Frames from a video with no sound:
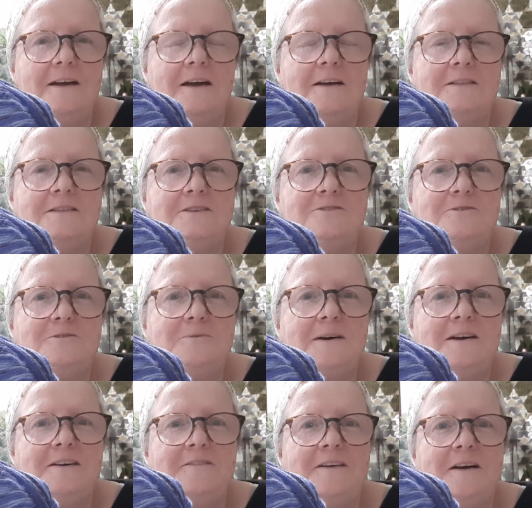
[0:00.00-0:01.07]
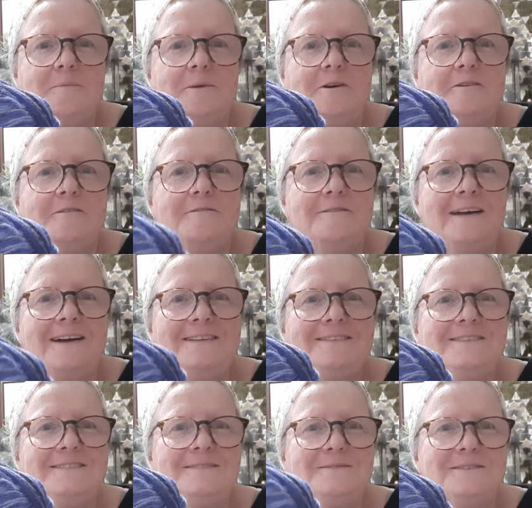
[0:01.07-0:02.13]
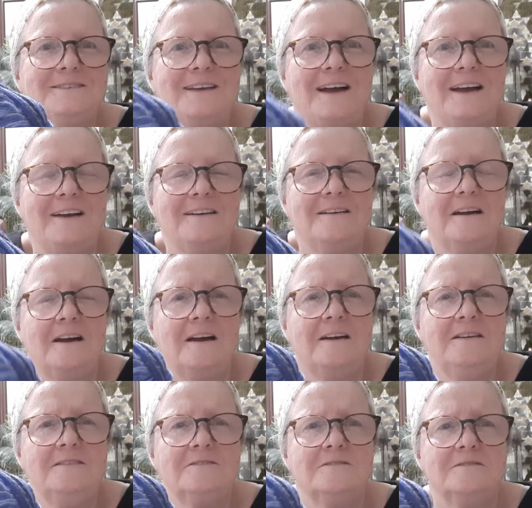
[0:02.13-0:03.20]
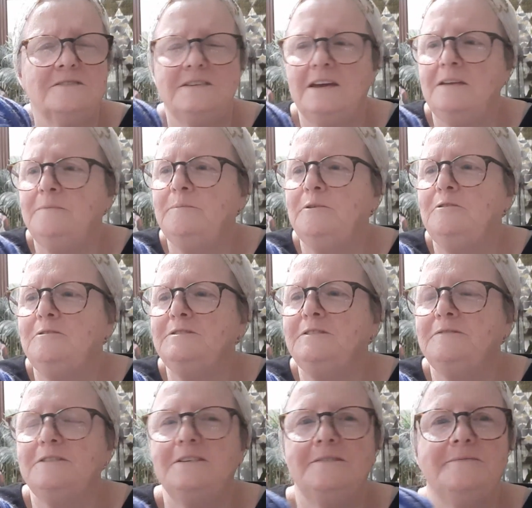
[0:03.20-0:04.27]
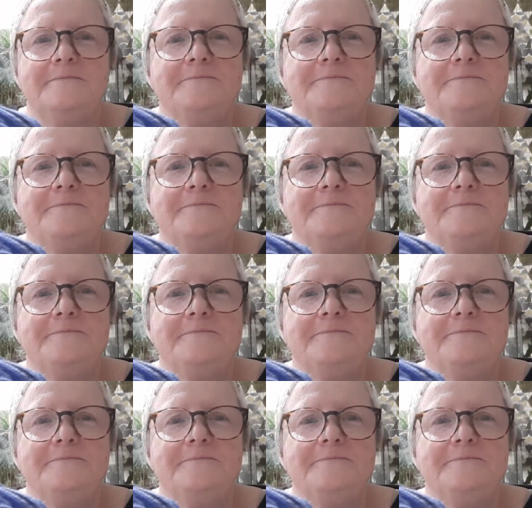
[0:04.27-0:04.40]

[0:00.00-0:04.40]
at the doorway of our block of flats. It was 8 or 10 balls of it.